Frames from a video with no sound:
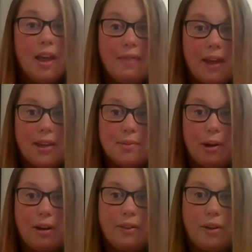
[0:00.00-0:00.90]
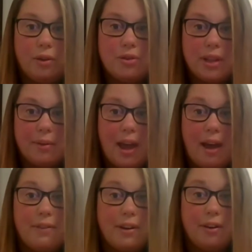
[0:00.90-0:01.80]
that is part of the culture that we
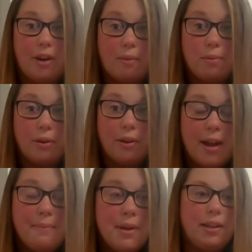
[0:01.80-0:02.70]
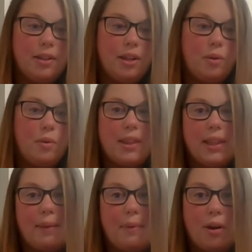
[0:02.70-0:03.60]
have here in our program. When we
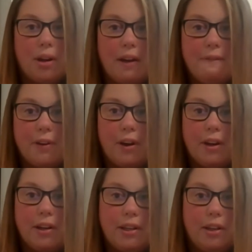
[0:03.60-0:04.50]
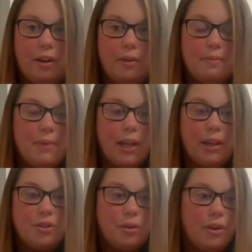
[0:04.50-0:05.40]
think about comfort, making
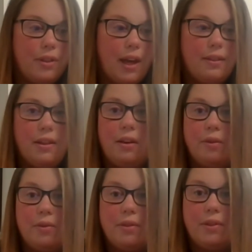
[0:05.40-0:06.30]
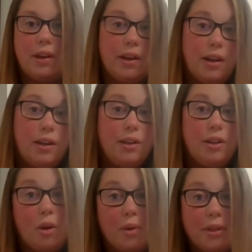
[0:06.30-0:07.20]
sure that, they
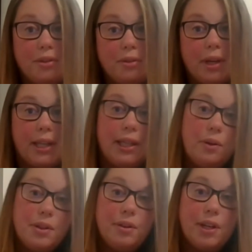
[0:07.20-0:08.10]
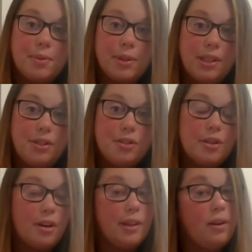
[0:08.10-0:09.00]
know what they're doing and they know what their expectations
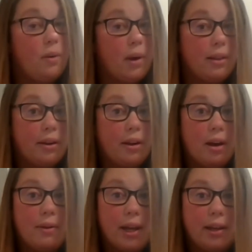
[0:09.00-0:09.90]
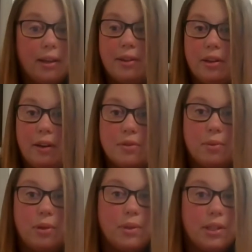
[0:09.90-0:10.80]
are. They know where they're going. They're
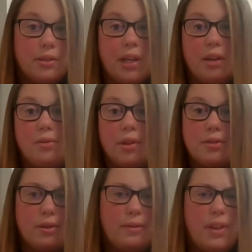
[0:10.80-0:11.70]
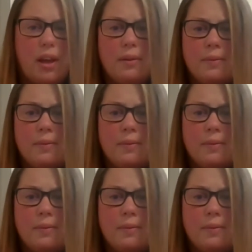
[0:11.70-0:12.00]
comfortable with their schedule and sort of the